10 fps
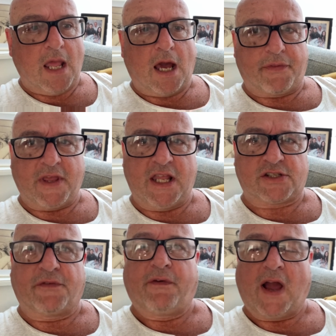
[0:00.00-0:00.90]
I think
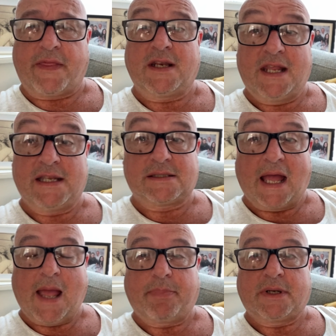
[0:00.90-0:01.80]
it's a fight that needs to
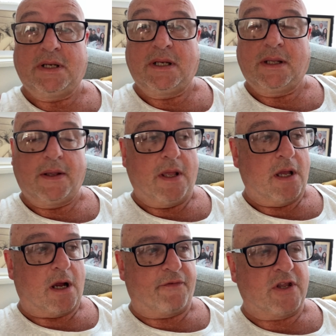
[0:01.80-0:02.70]
happen.
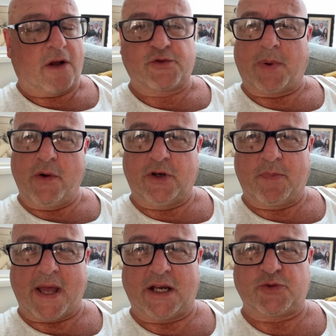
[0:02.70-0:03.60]
I think I've spoken
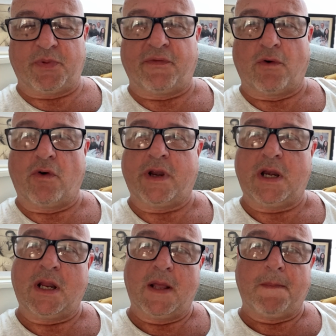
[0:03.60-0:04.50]
about this before
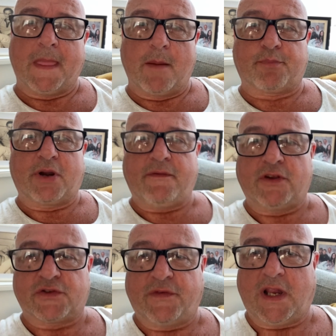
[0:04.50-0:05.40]
in
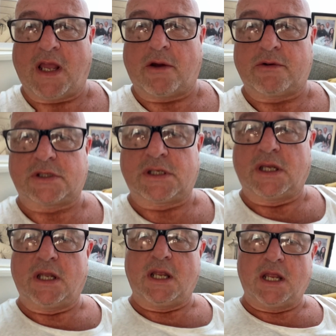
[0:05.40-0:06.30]
previous videos.
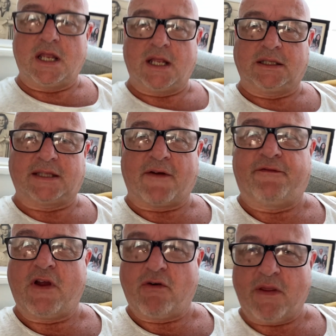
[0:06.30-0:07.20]
They're
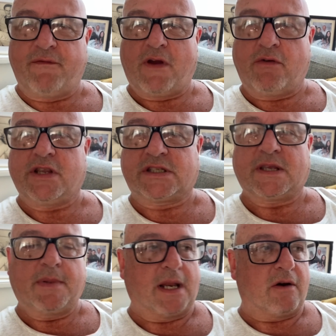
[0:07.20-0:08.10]
very, very
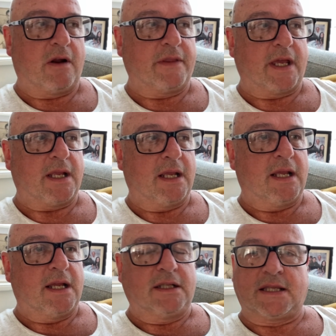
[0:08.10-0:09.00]
similar, aren't they?
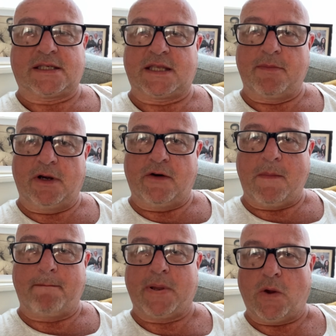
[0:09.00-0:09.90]
They're similar
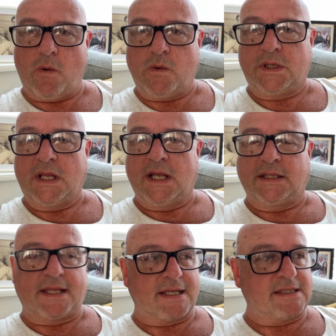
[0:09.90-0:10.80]
in build.
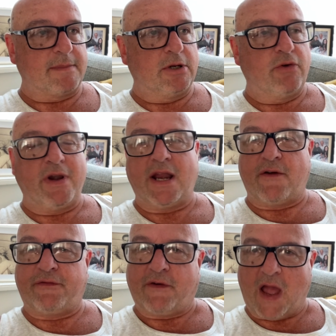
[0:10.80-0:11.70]
They're similar in their
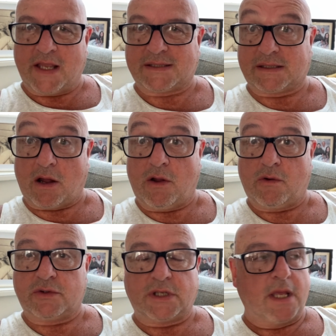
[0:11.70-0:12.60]
fight
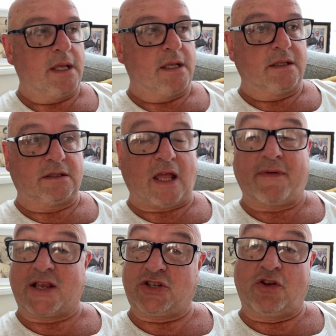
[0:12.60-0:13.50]
styles. They've
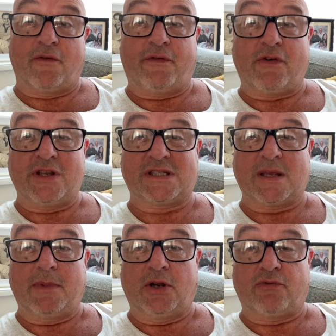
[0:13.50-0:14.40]
actually got very
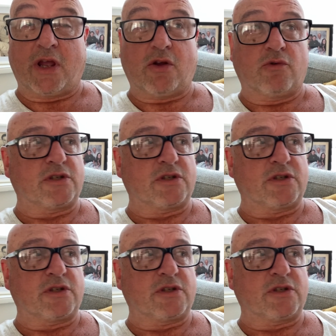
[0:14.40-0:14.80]
similar records.